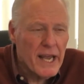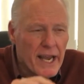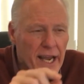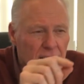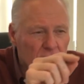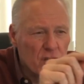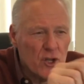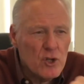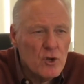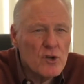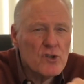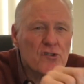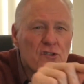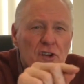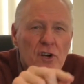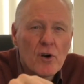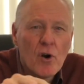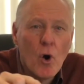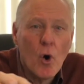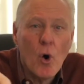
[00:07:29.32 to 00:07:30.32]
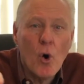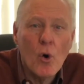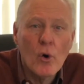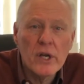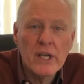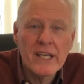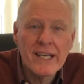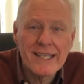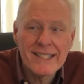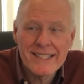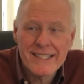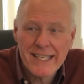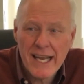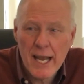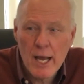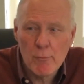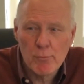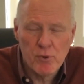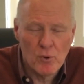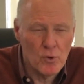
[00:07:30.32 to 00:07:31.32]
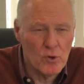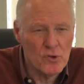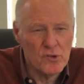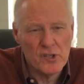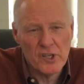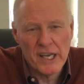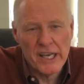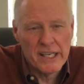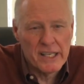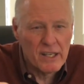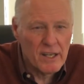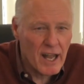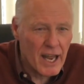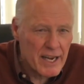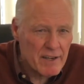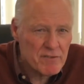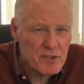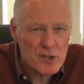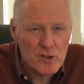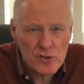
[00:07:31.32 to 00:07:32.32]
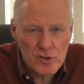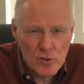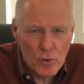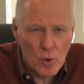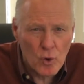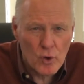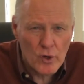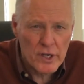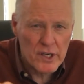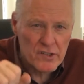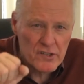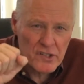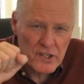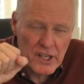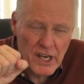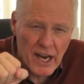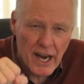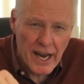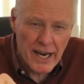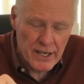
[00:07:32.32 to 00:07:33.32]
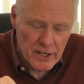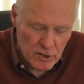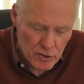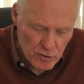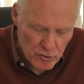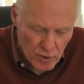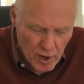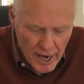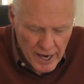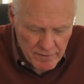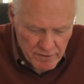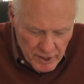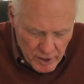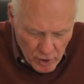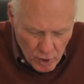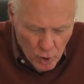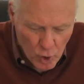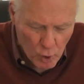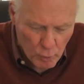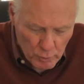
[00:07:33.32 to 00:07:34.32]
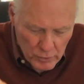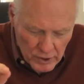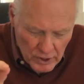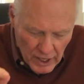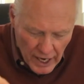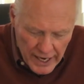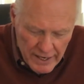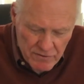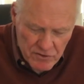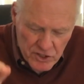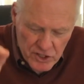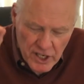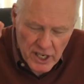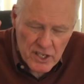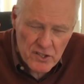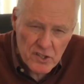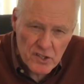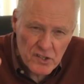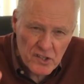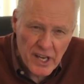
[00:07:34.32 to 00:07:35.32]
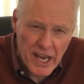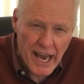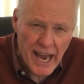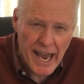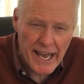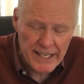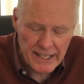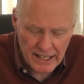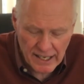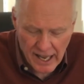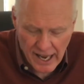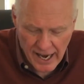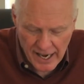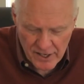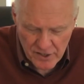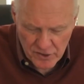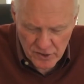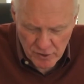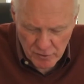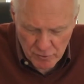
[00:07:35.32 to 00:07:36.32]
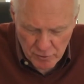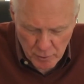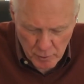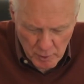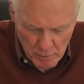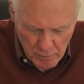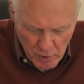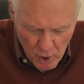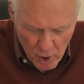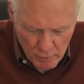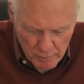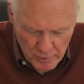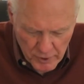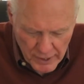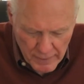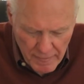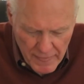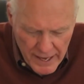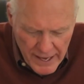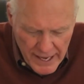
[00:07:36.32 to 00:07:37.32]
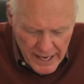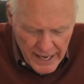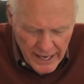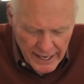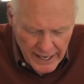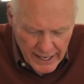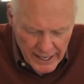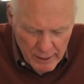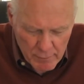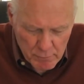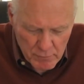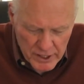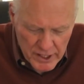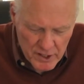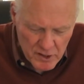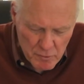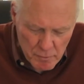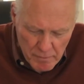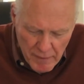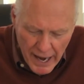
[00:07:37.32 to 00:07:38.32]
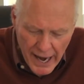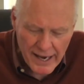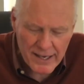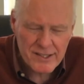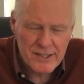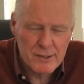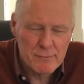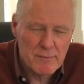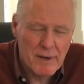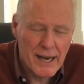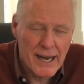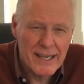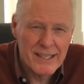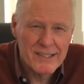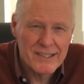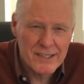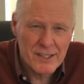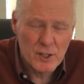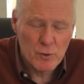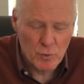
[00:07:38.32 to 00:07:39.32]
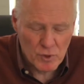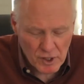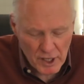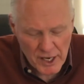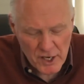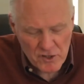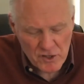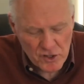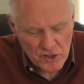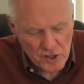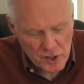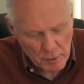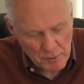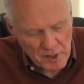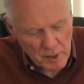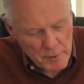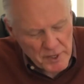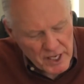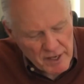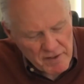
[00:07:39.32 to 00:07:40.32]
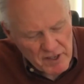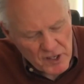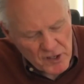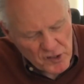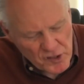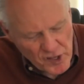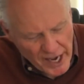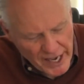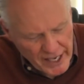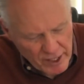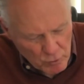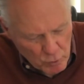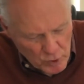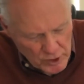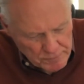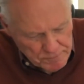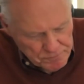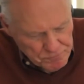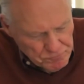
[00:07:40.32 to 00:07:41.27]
and use their own examples and life stories to kind of drive it home. Life change is catalyzed from the pulpit, but it's maximized in relationships. Let me give you a second one